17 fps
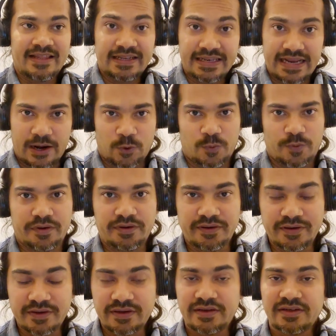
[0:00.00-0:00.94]
Now,
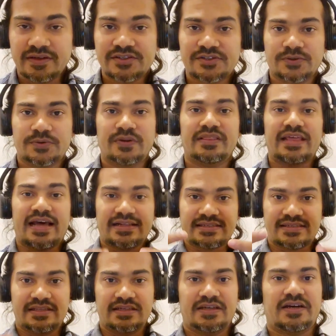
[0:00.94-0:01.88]
so
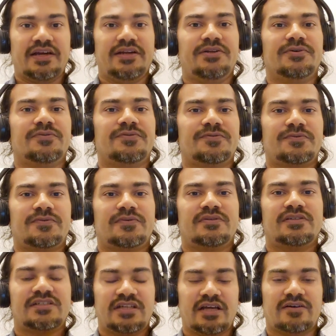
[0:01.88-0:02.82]
that's the kind of
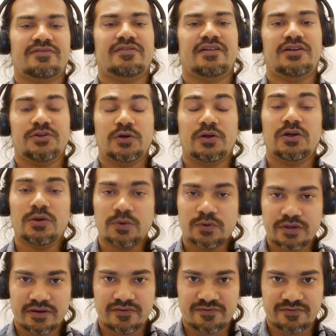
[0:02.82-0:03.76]
stuff that you're
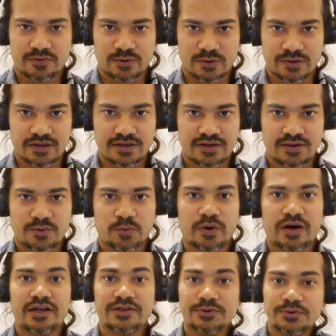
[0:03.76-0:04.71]
looking for
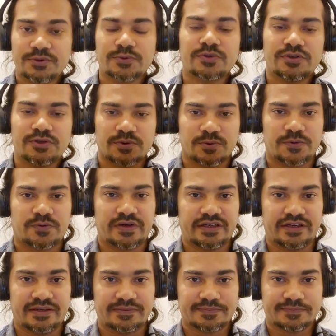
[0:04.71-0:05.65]
while you do your
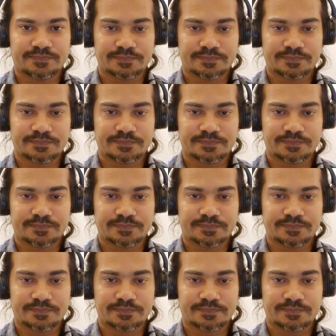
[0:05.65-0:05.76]
reading.